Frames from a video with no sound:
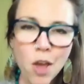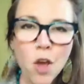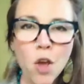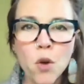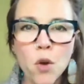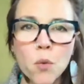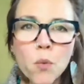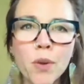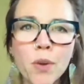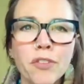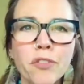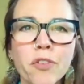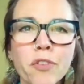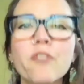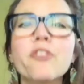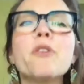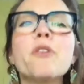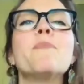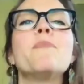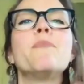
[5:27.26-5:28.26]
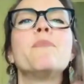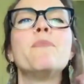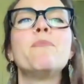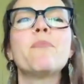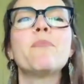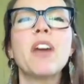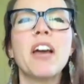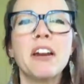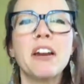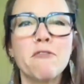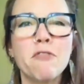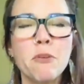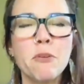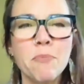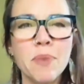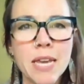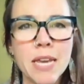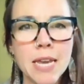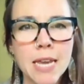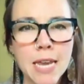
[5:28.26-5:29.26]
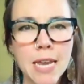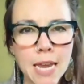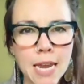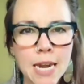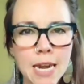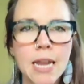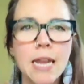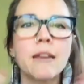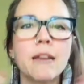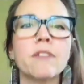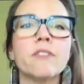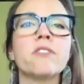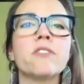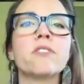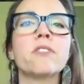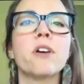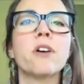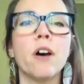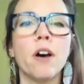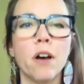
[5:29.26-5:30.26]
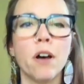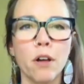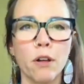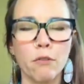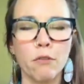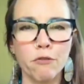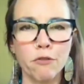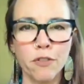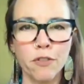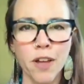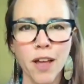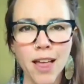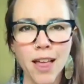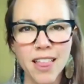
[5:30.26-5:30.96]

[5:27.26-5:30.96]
we start the kind of the beginnings of